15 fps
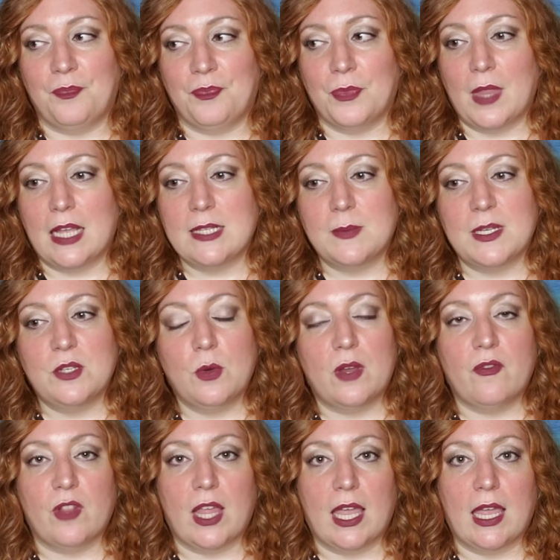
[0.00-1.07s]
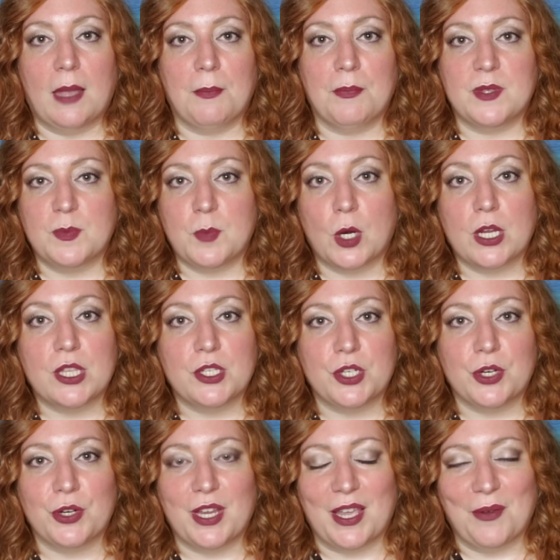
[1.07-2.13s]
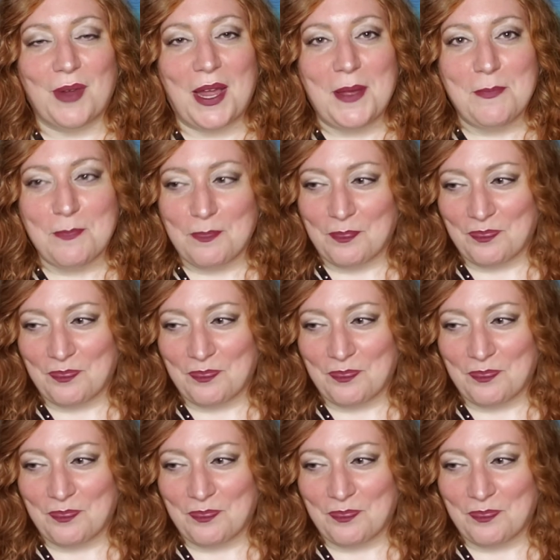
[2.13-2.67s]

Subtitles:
That's my twin flame. It's part of the journey, right?